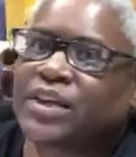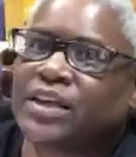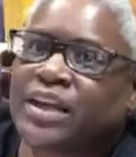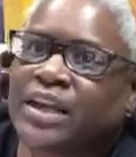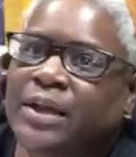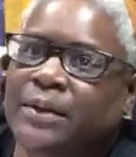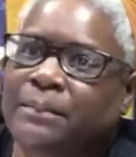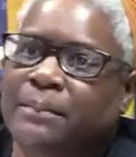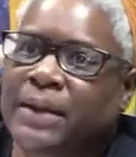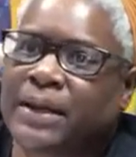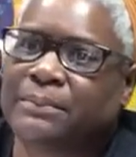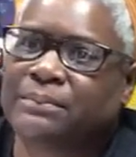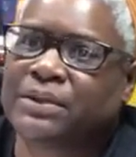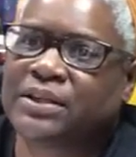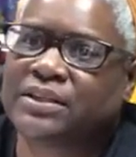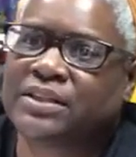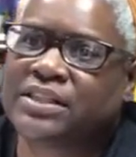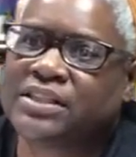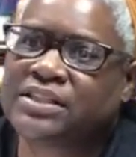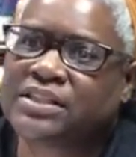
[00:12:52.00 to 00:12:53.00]
It might be
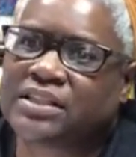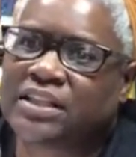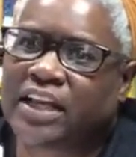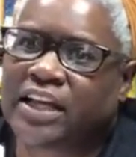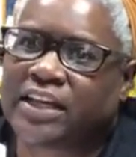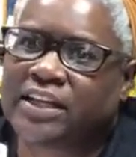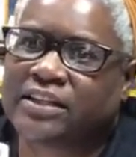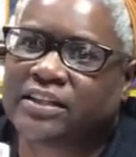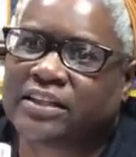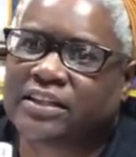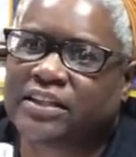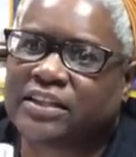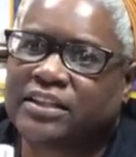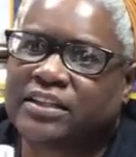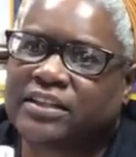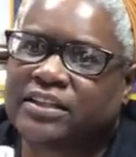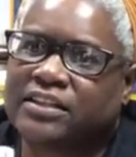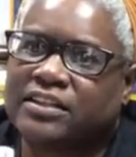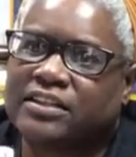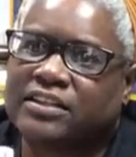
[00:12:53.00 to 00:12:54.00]
this light then.
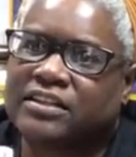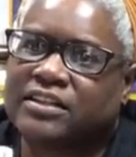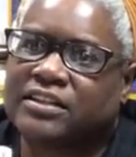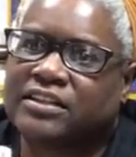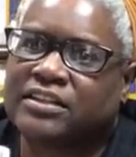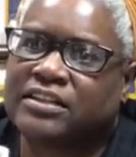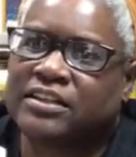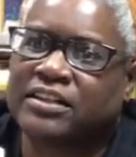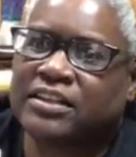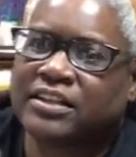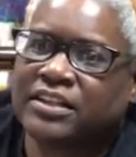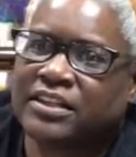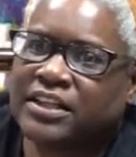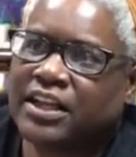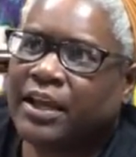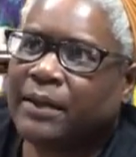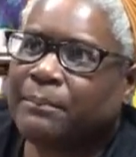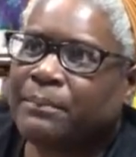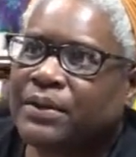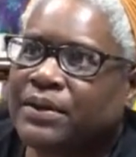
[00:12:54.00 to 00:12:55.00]
Yep,
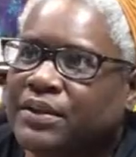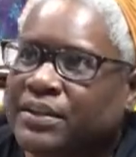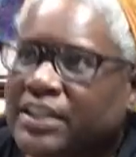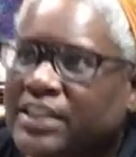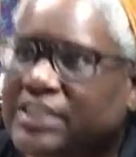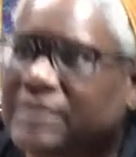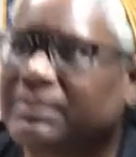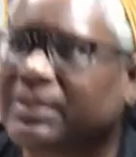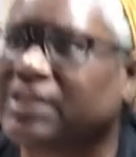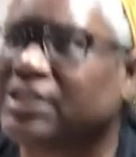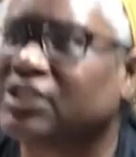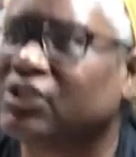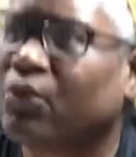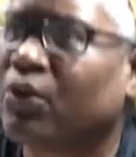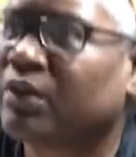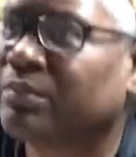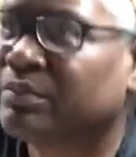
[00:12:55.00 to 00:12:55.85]
that's my sewing